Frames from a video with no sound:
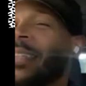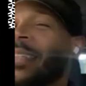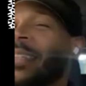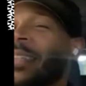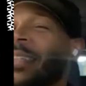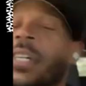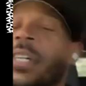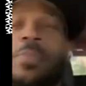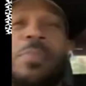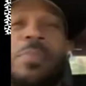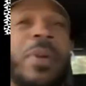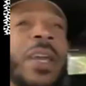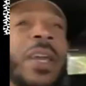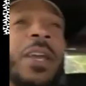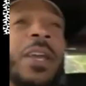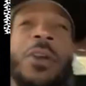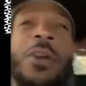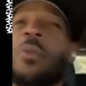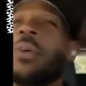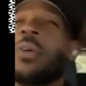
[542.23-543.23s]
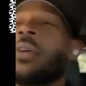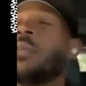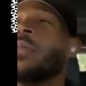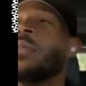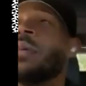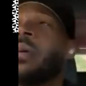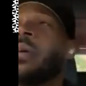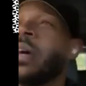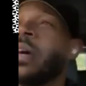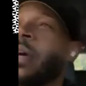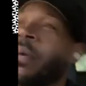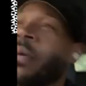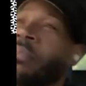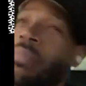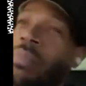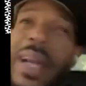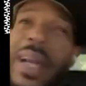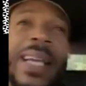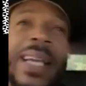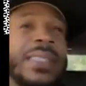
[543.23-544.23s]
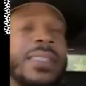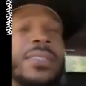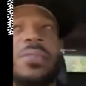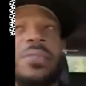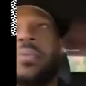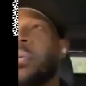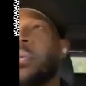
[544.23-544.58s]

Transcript: you could just be you, and you were embraced, you